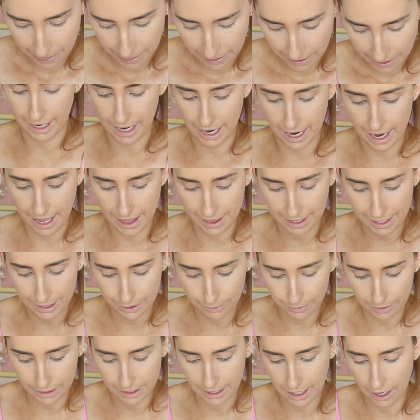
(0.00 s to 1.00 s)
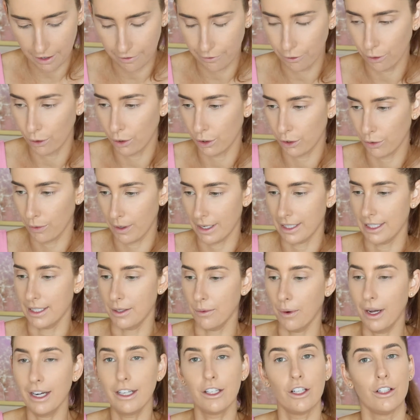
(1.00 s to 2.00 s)
And these retail for
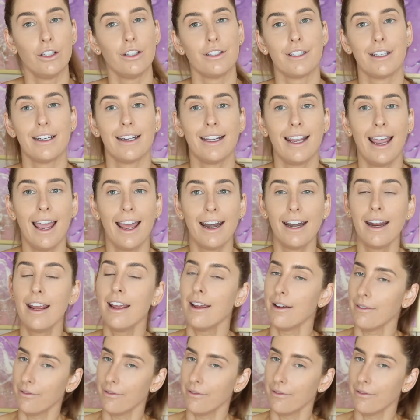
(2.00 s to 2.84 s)
$21, and again,